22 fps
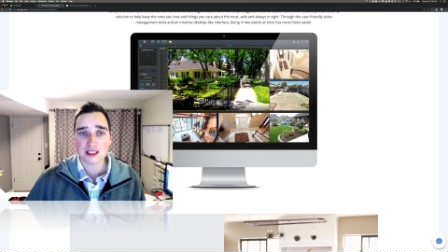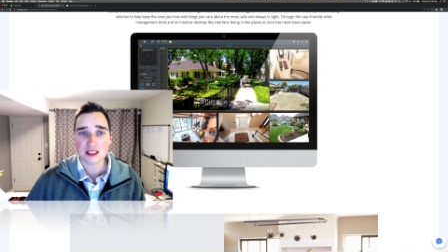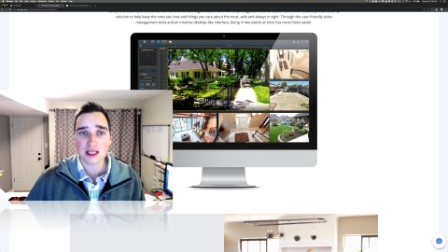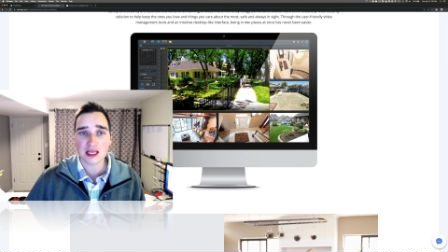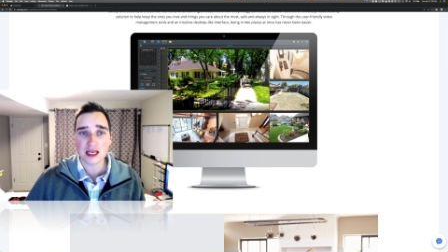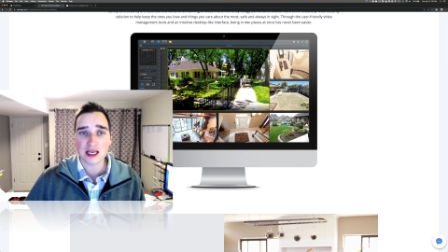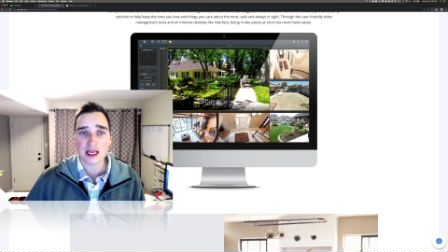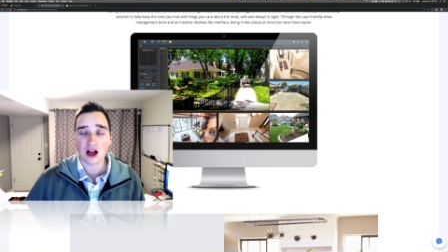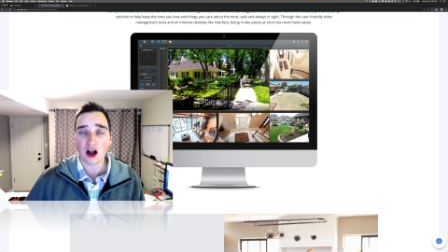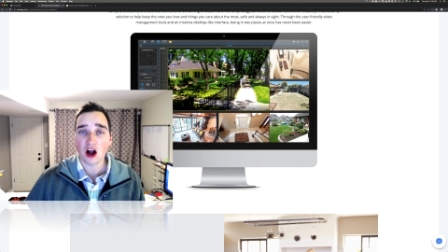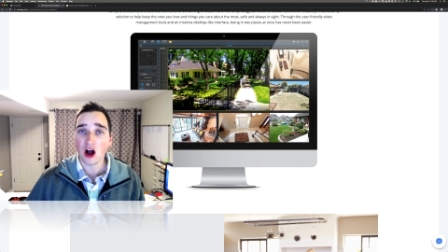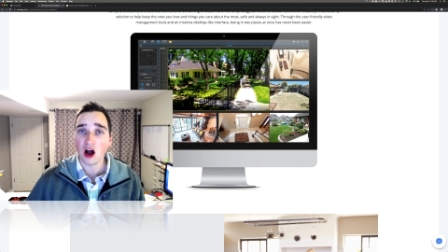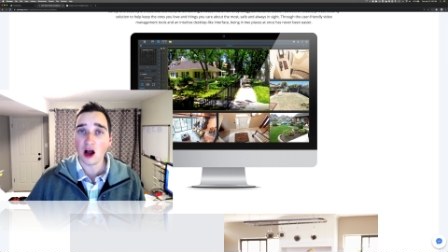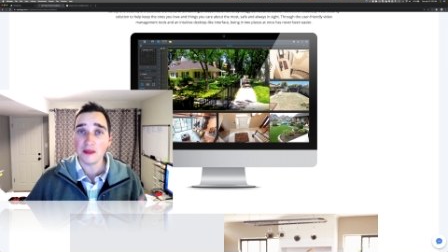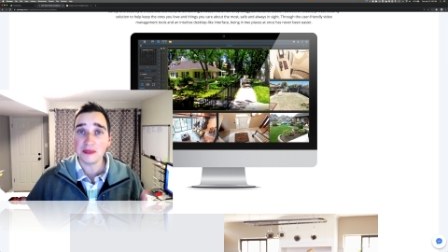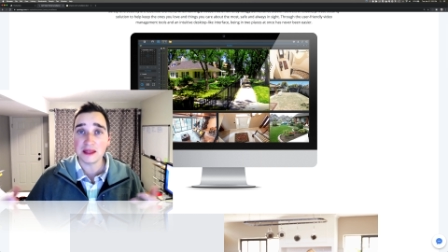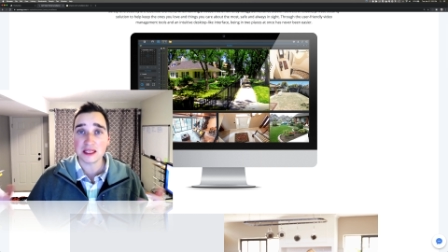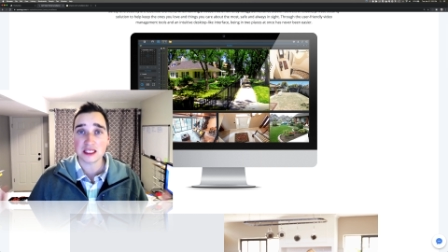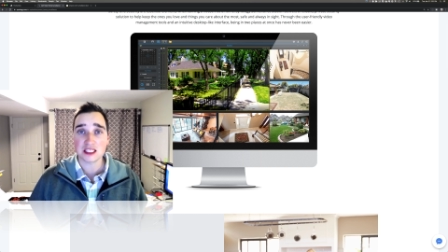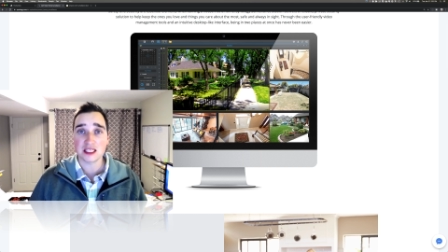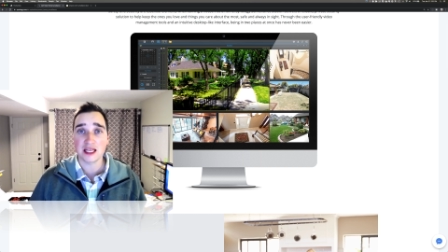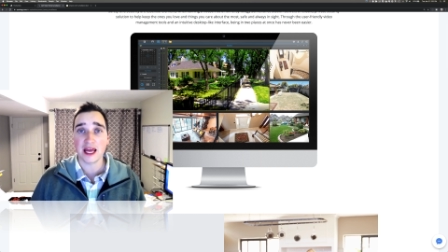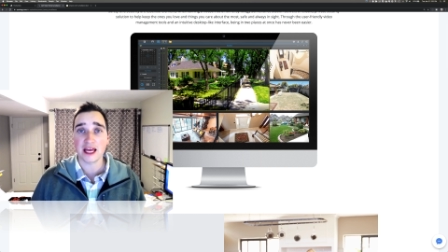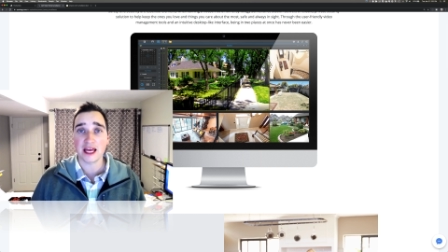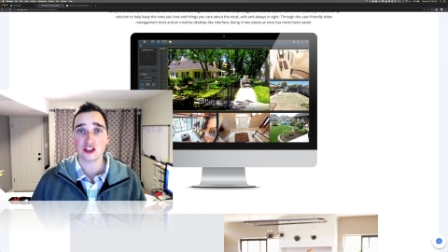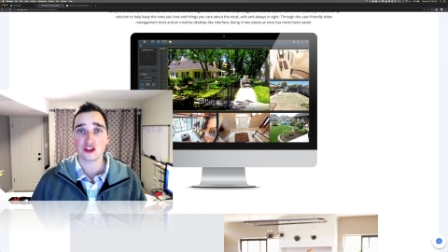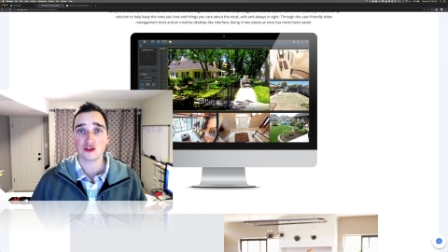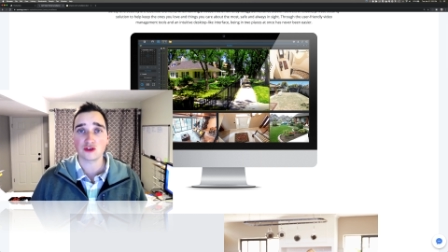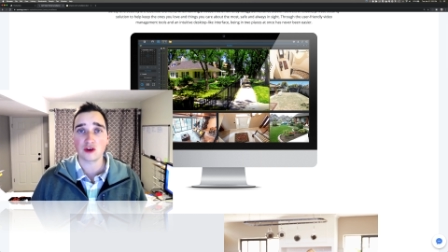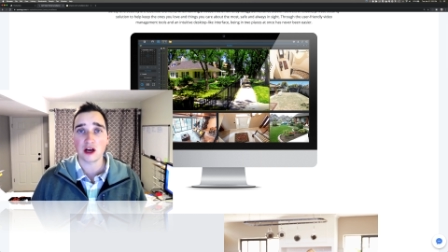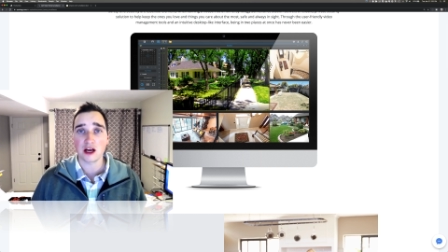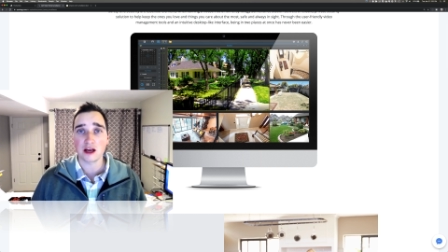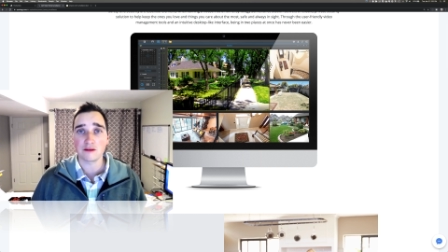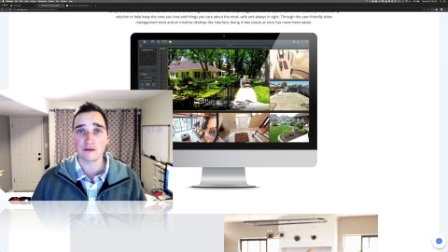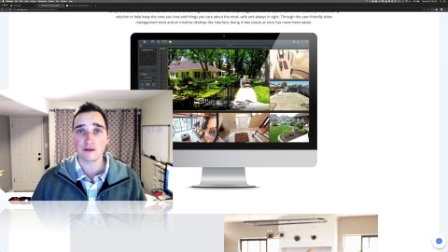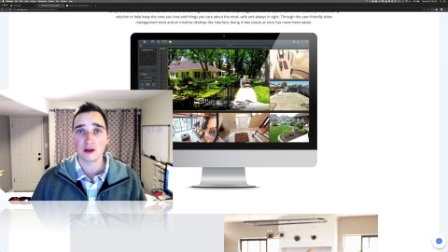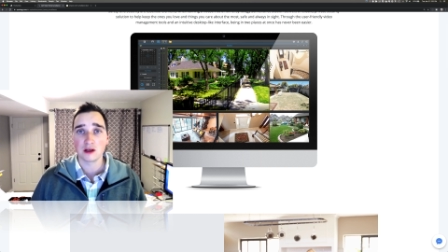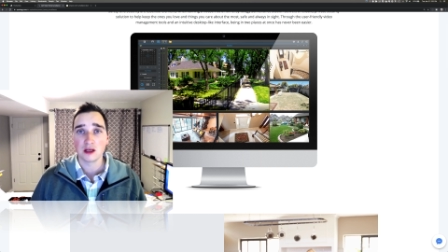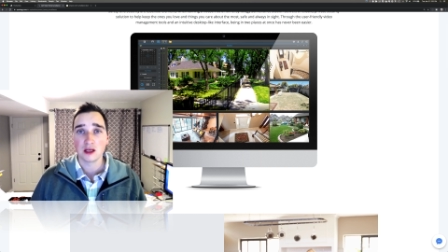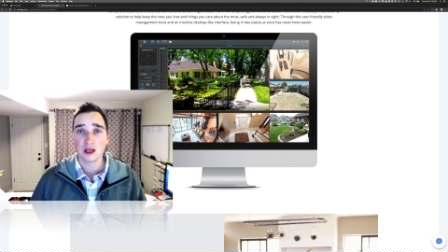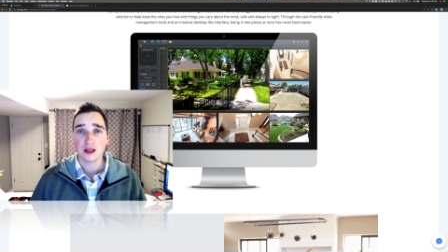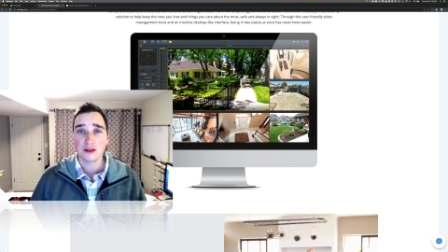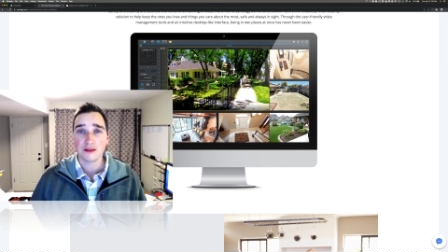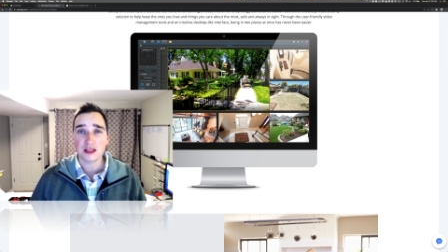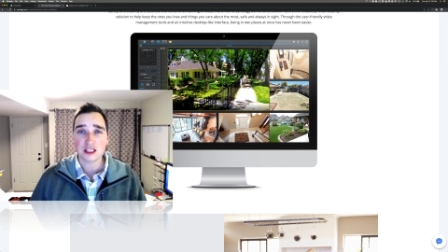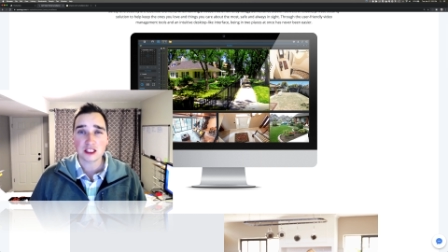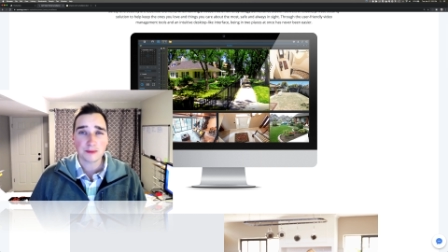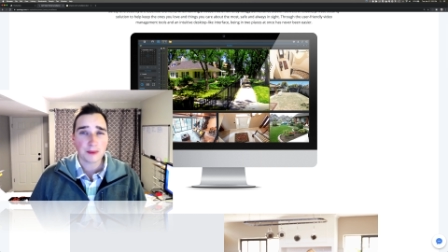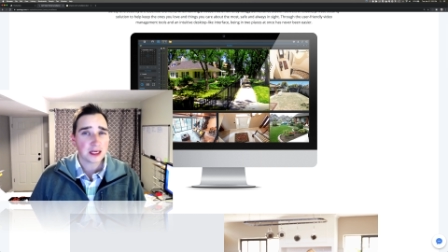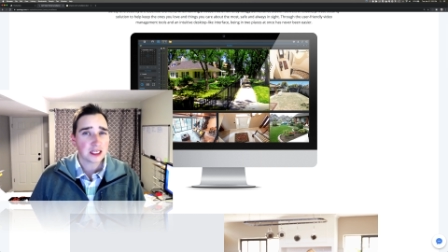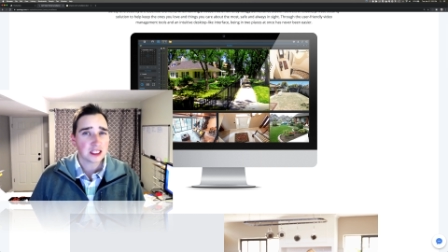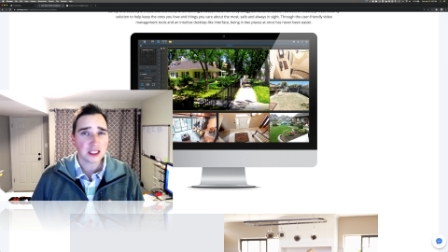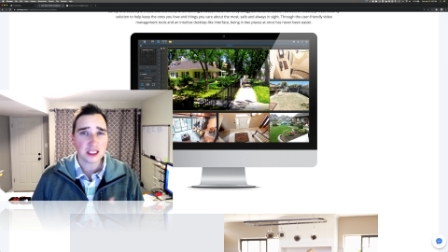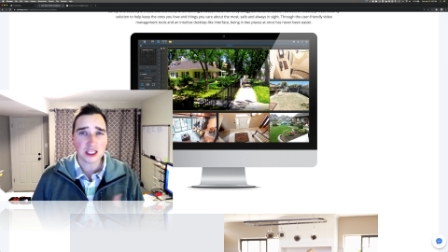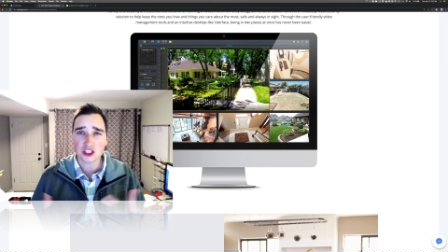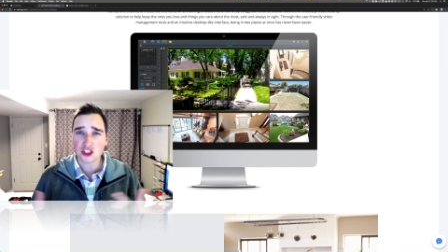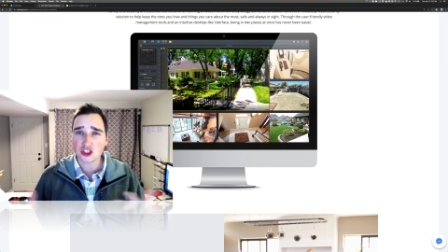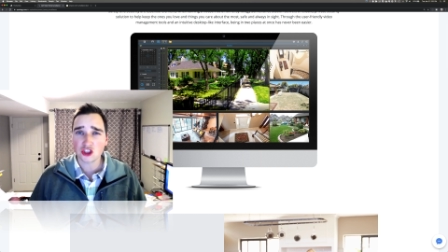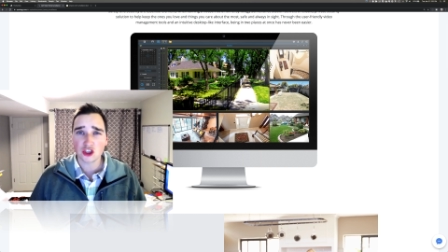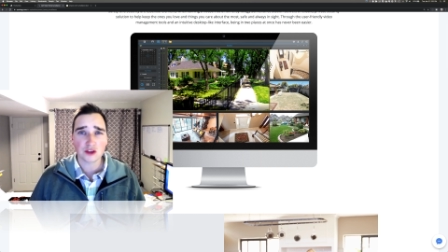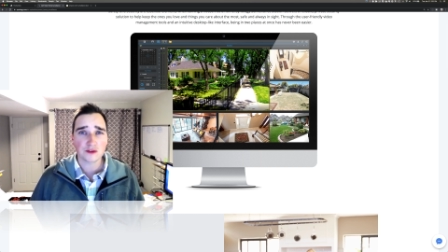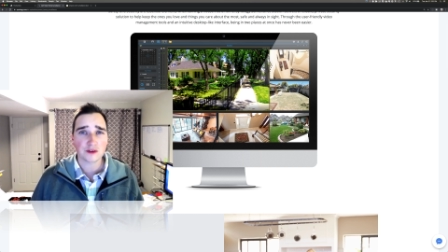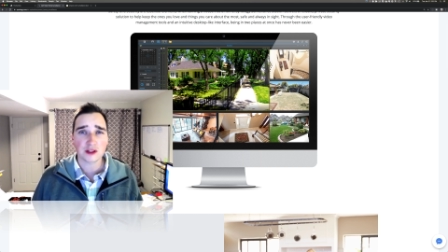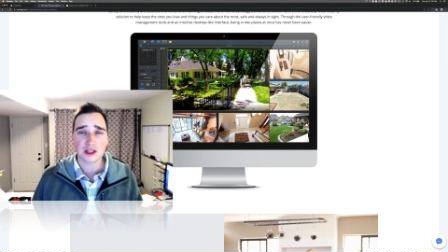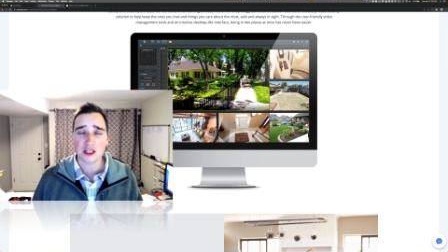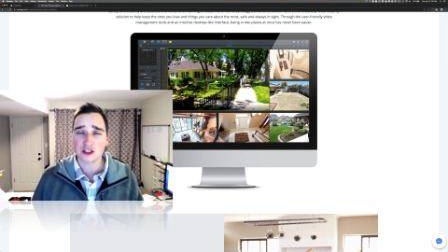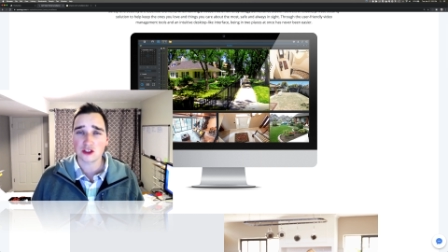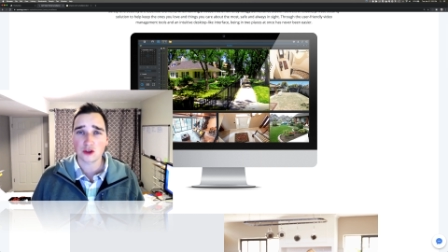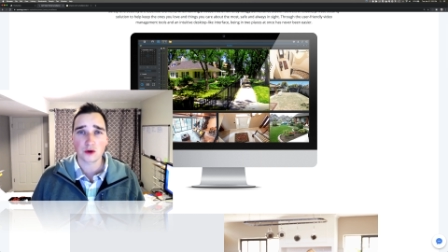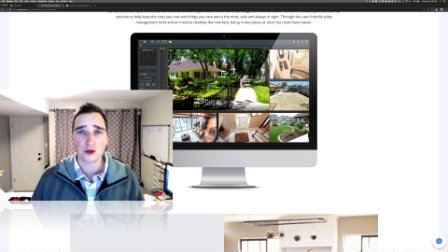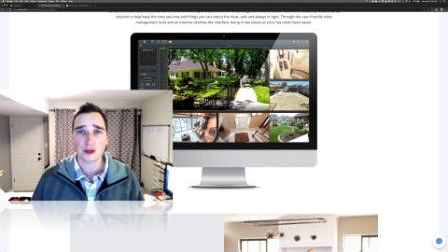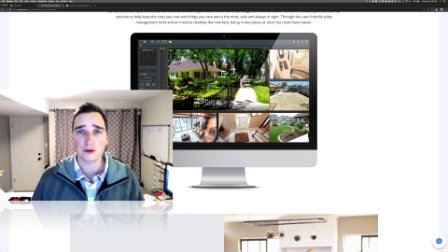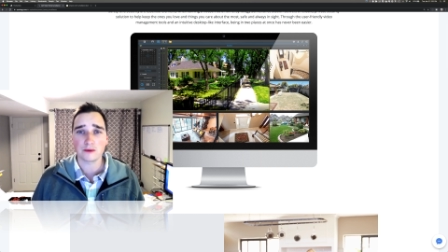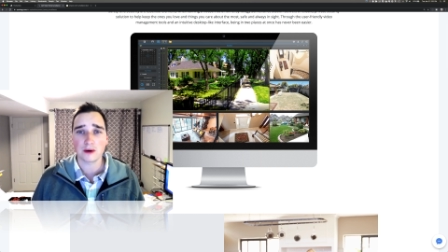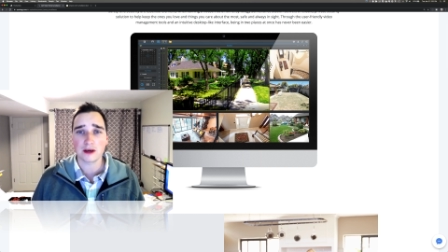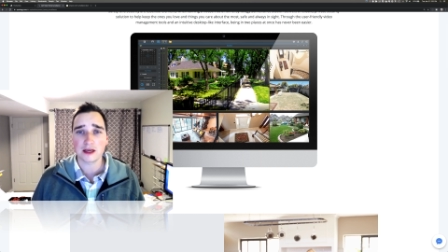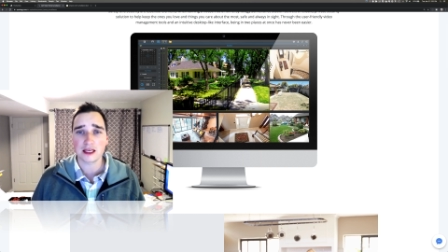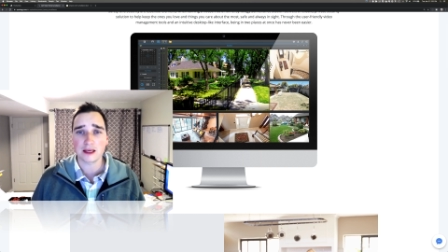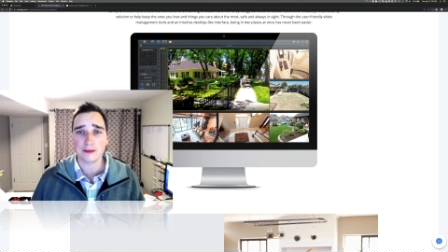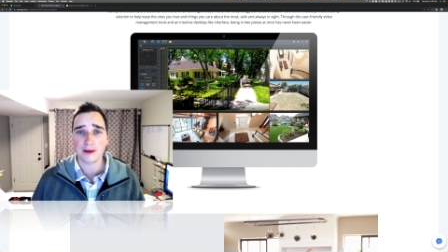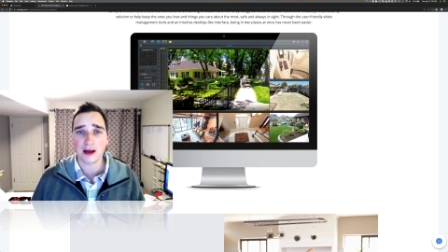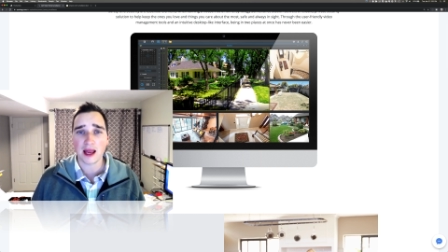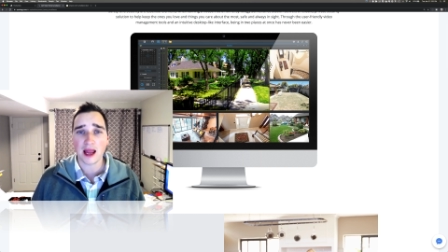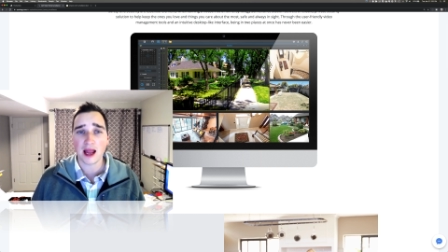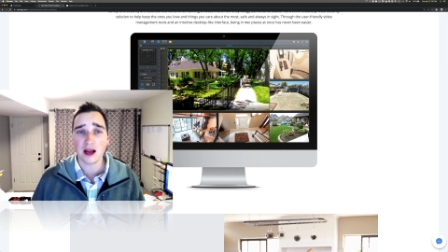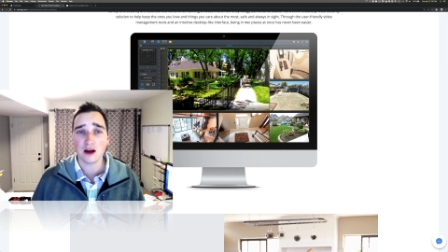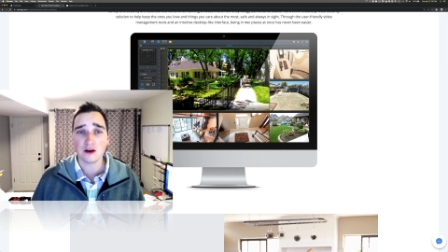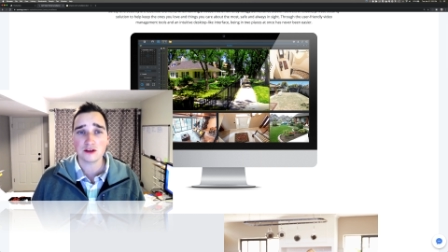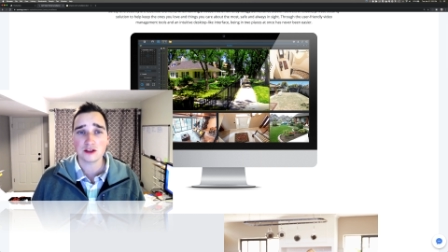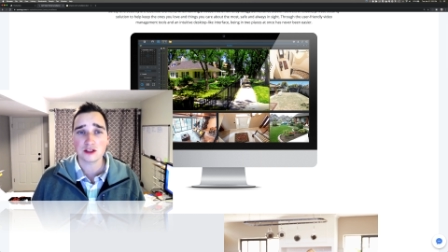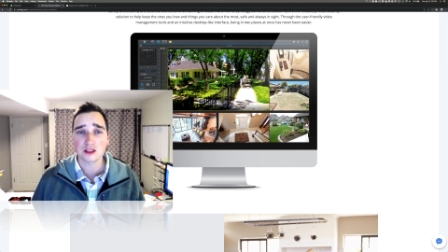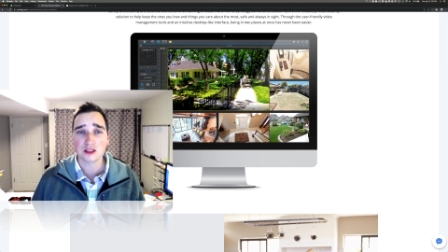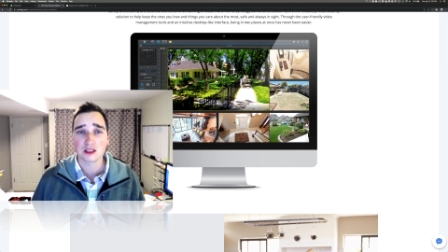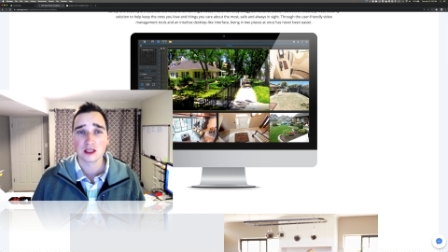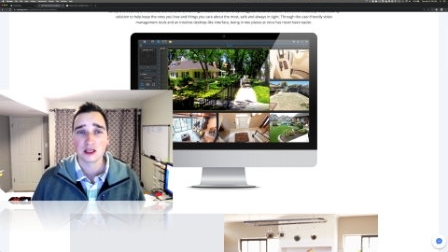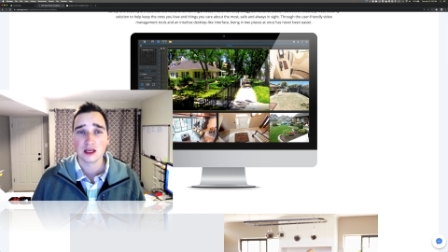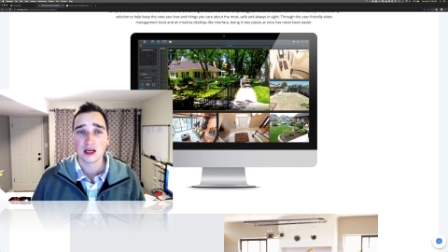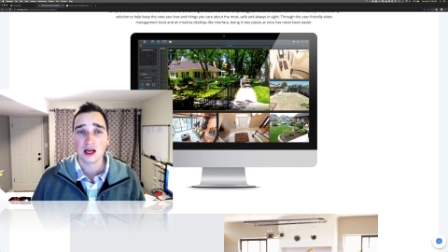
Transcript: thing on this NAS drive that's basically a server that's already running in my house.